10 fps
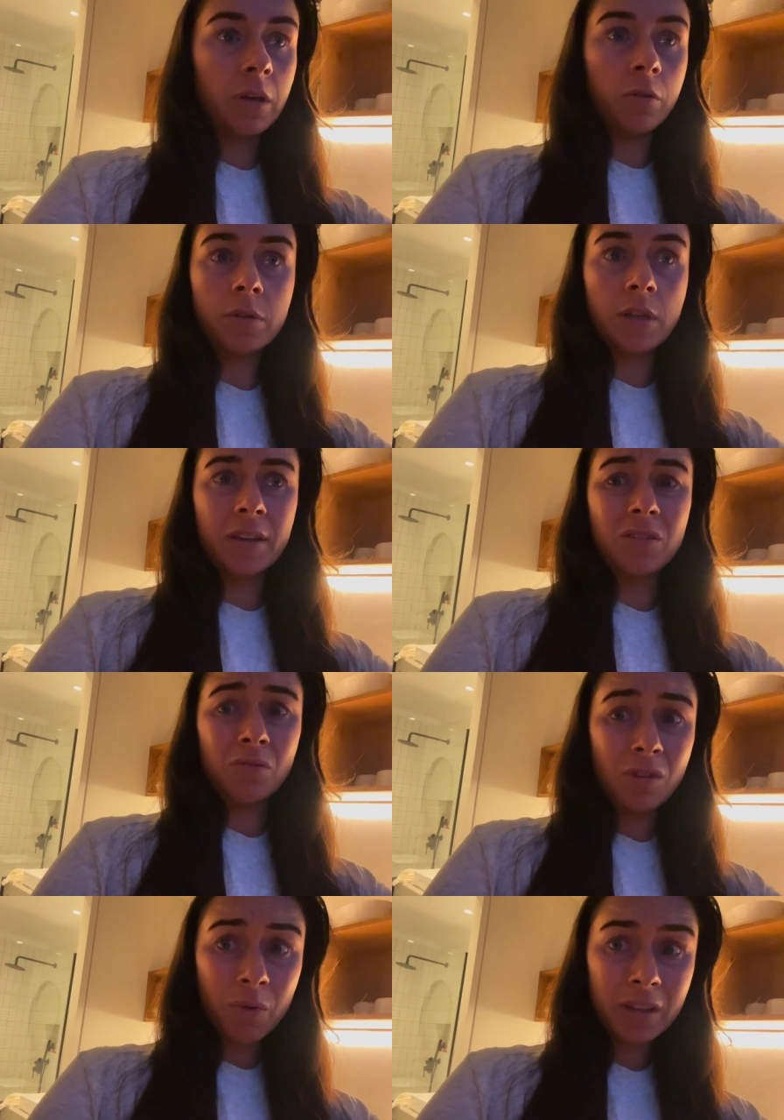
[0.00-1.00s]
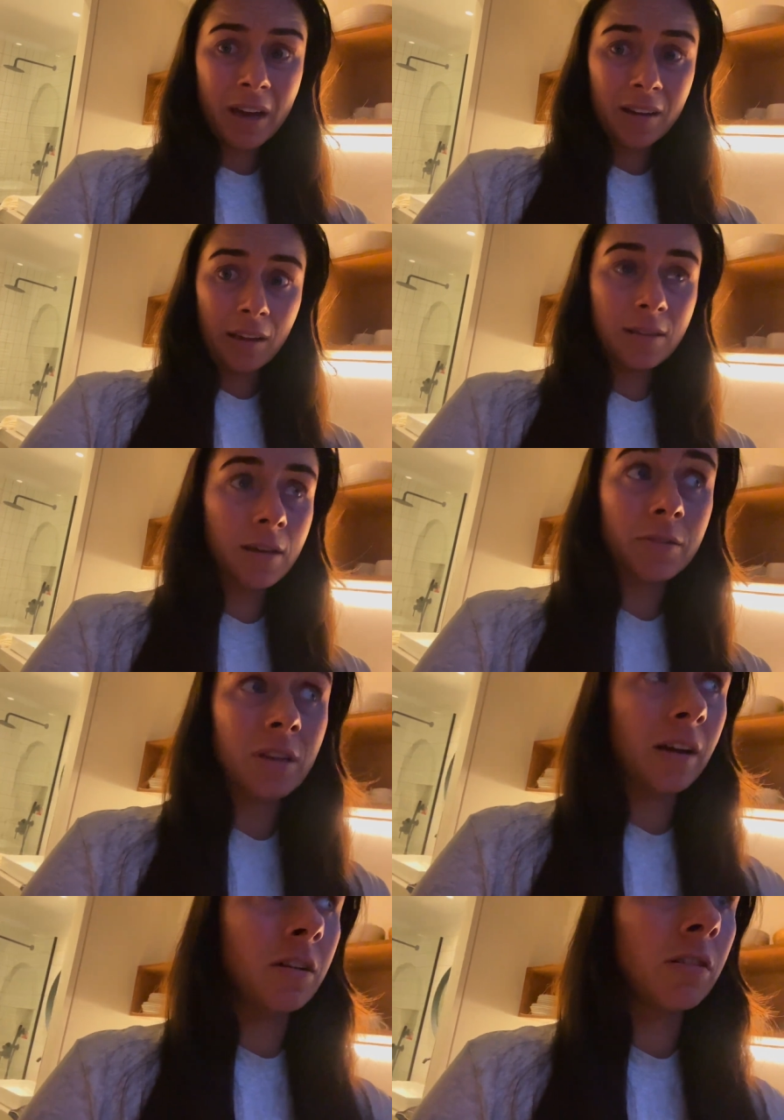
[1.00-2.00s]
who was like, do you know what that is? I was
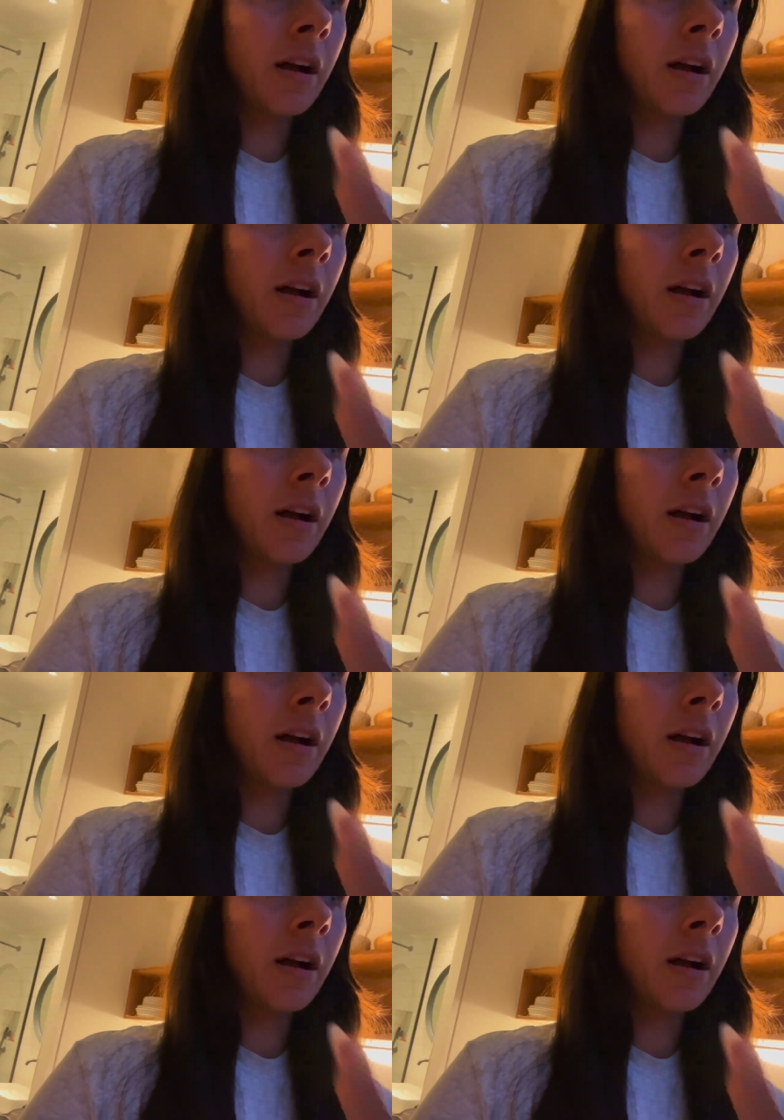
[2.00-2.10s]
like, girl, I